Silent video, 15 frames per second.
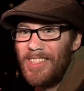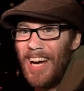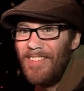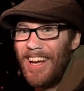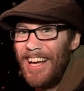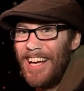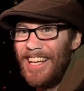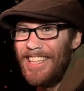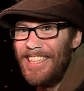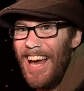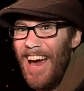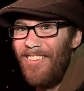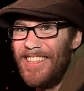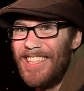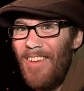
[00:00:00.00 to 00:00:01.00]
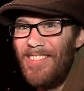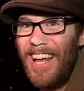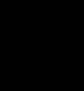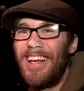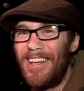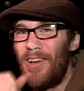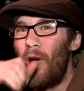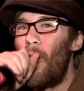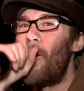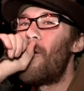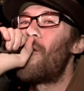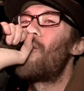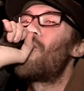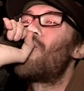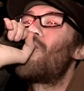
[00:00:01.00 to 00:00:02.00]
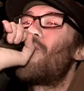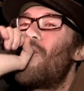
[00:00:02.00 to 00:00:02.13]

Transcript: Shut up. Just do what you're told.